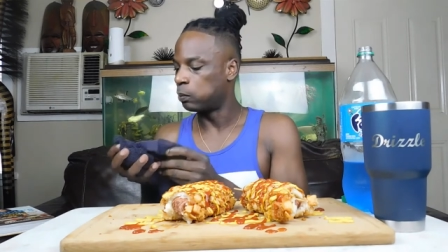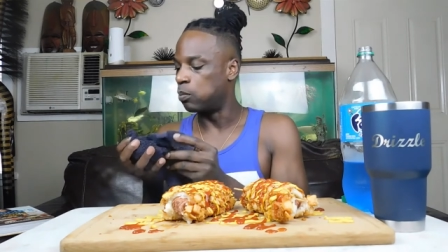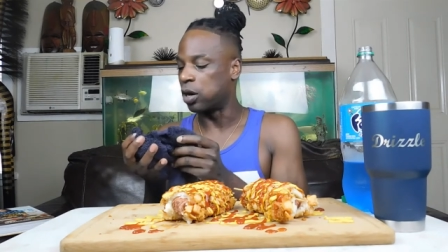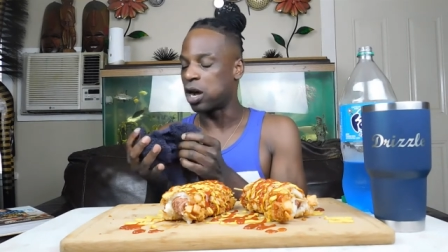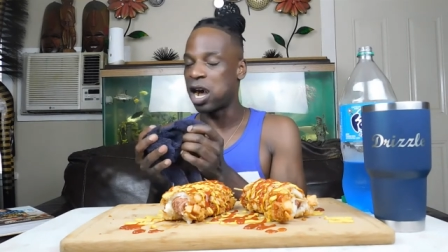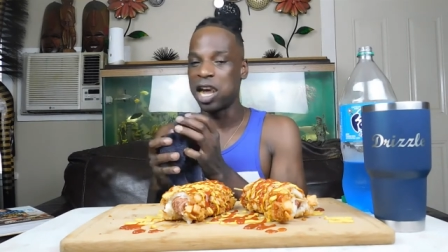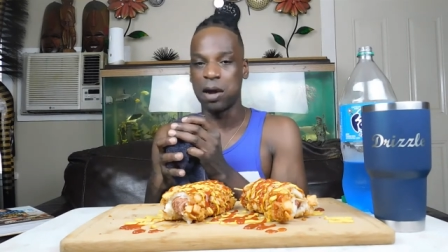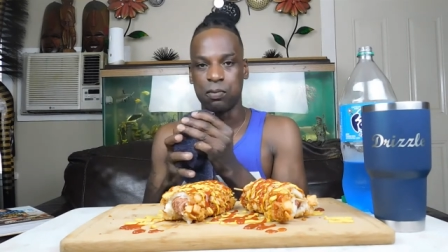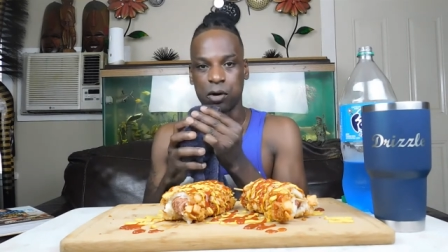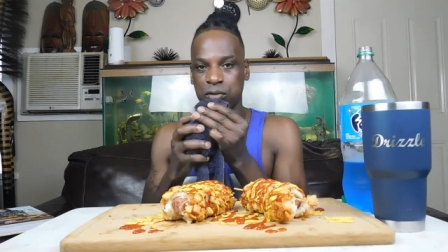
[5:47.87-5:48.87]
My car
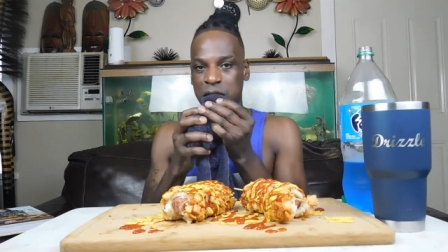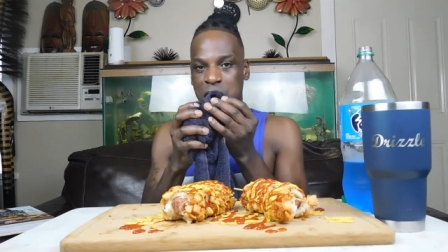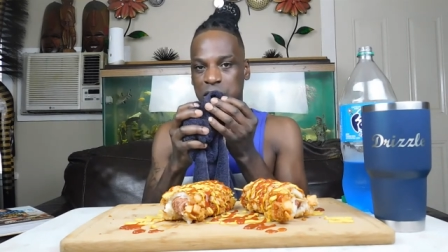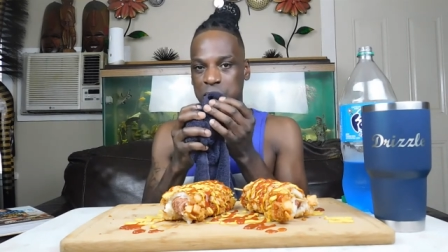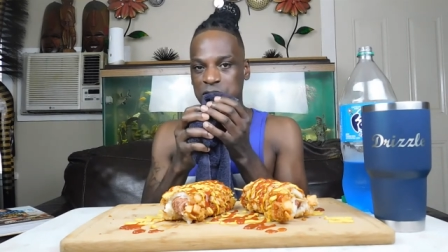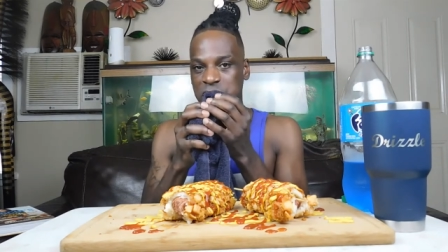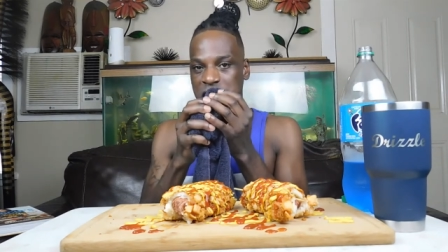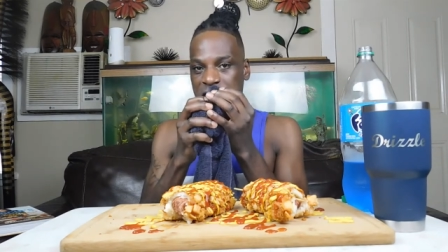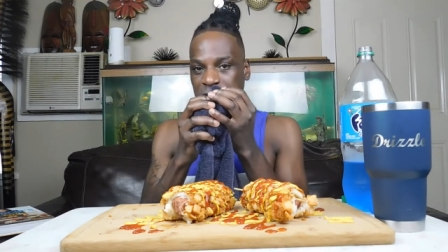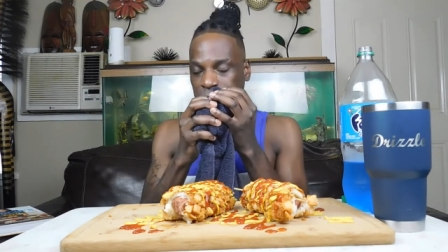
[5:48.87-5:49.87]
had broke down on the
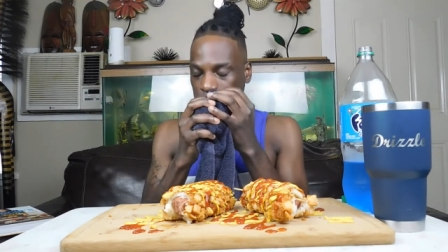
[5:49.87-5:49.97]
side.